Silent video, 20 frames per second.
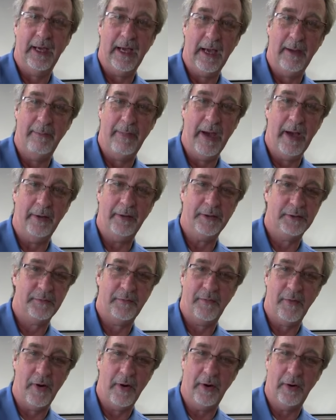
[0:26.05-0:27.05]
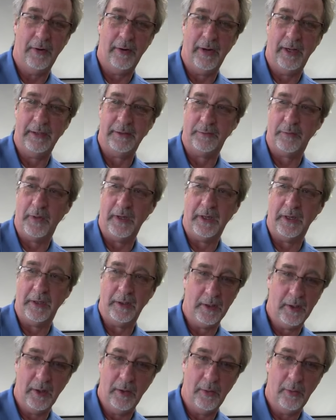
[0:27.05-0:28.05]
about as far as we
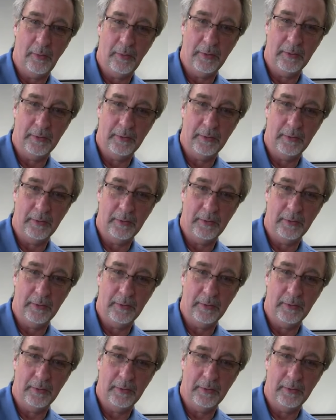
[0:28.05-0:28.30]
can go.